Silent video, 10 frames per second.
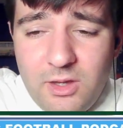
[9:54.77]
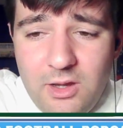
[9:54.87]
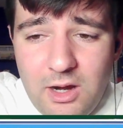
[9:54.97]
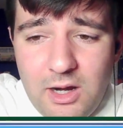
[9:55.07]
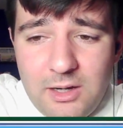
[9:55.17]

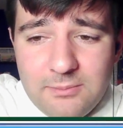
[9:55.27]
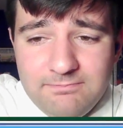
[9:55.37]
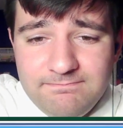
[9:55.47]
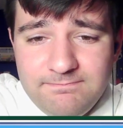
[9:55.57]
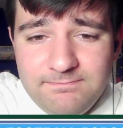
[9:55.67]
um,
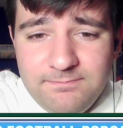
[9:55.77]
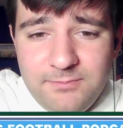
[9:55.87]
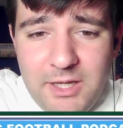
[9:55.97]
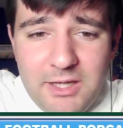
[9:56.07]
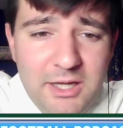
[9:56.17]

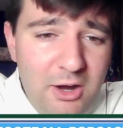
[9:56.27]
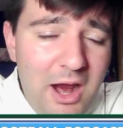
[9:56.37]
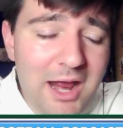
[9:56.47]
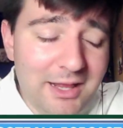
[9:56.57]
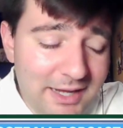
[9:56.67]
you know,
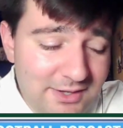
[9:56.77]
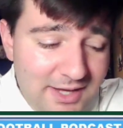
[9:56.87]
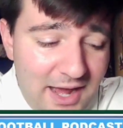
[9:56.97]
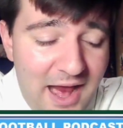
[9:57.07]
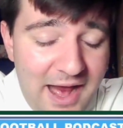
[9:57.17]
I, like I
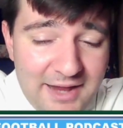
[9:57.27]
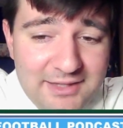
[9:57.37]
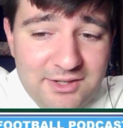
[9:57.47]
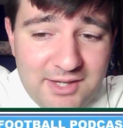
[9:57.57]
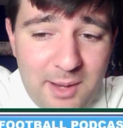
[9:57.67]
said, I, I
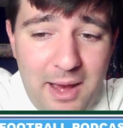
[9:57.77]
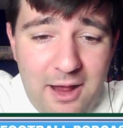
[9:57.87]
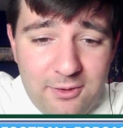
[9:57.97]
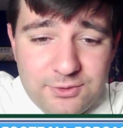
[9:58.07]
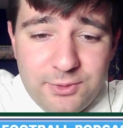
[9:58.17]
think Sam
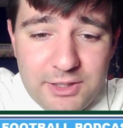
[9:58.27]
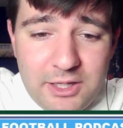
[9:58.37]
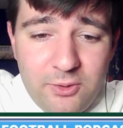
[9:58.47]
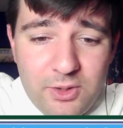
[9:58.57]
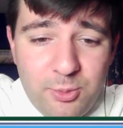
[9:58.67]
Howell is really
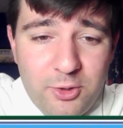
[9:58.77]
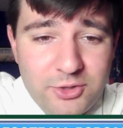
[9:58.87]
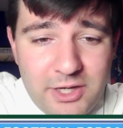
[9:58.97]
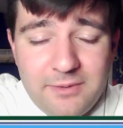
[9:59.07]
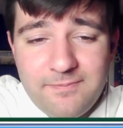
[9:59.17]
going to push
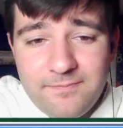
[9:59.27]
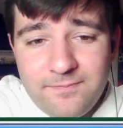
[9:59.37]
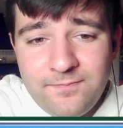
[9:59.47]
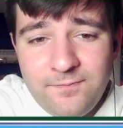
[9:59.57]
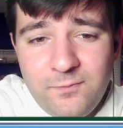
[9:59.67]
him
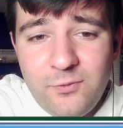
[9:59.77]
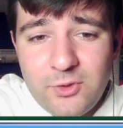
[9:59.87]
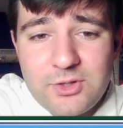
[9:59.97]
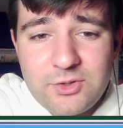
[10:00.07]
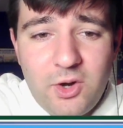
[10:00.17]
for
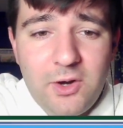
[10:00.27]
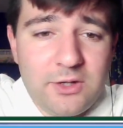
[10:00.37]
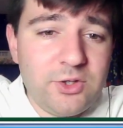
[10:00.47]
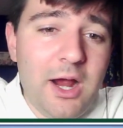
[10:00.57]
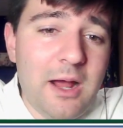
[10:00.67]
this starting
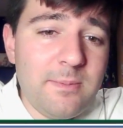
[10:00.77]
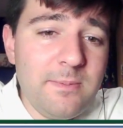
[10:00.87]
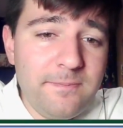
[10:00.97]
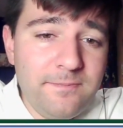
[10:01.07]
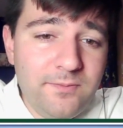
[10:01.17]
job.
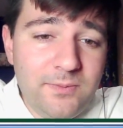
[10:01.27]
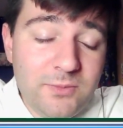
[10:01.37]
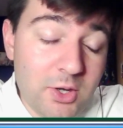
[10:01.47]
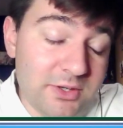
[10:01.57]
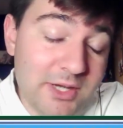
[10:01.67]

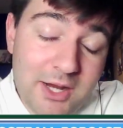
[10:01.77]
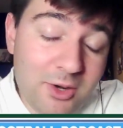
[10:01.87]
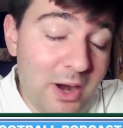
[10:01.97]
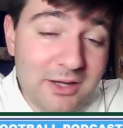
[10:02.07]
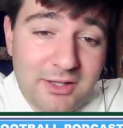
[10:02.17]
So he's got to
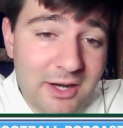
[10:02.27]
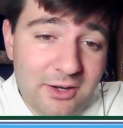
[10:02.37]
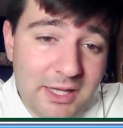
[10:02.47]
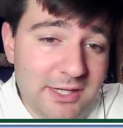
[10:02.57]
go out there, like